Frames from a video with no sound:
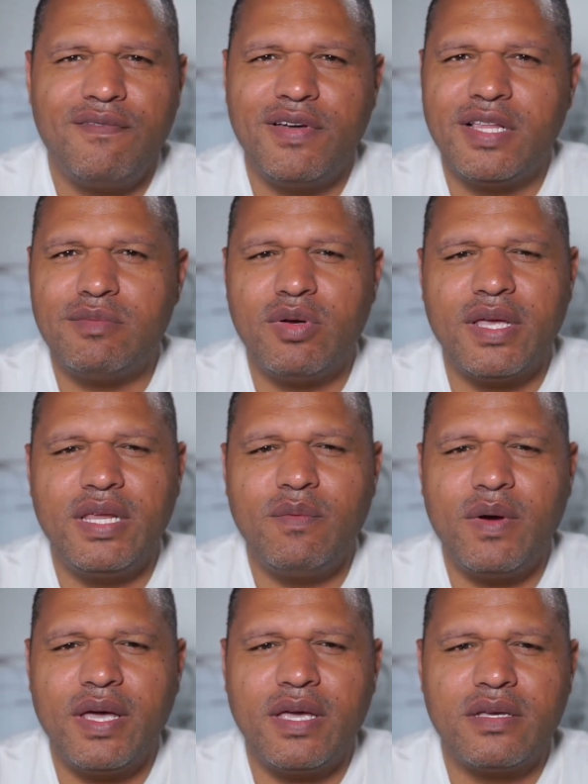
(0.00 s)
available
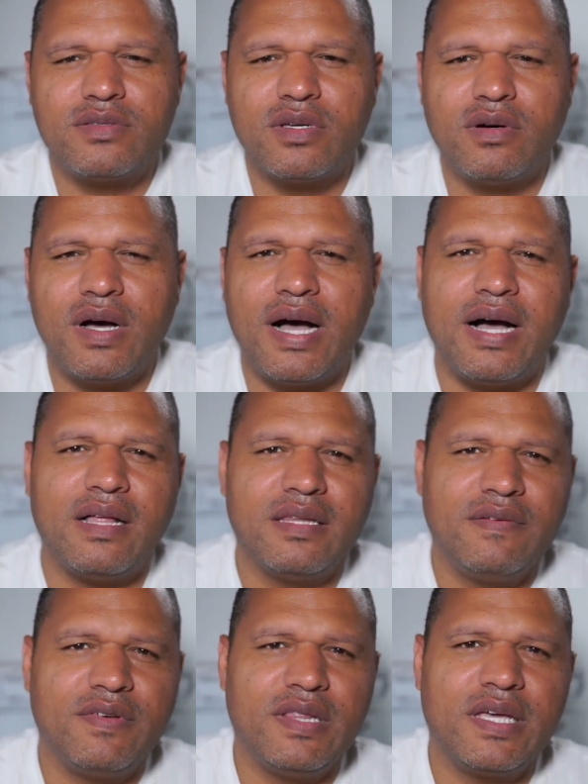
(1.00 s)
anyway, so
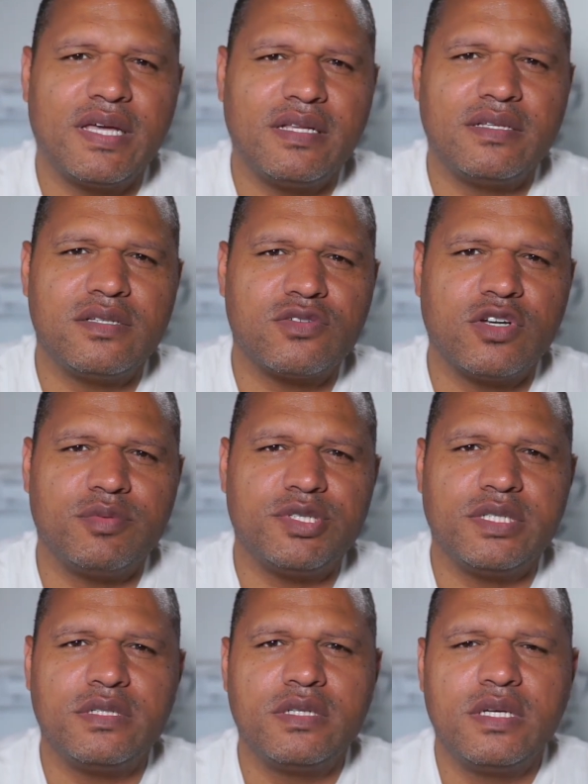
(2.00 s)
I'll leave a link in the
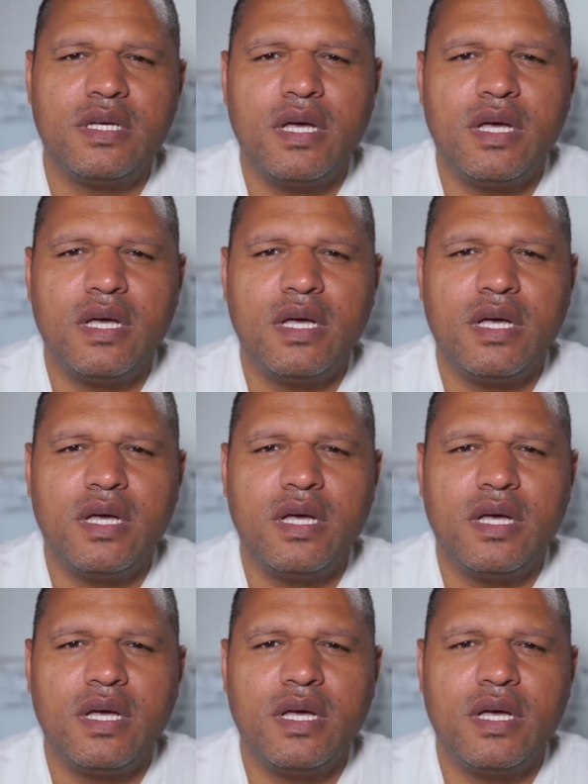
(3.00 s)
description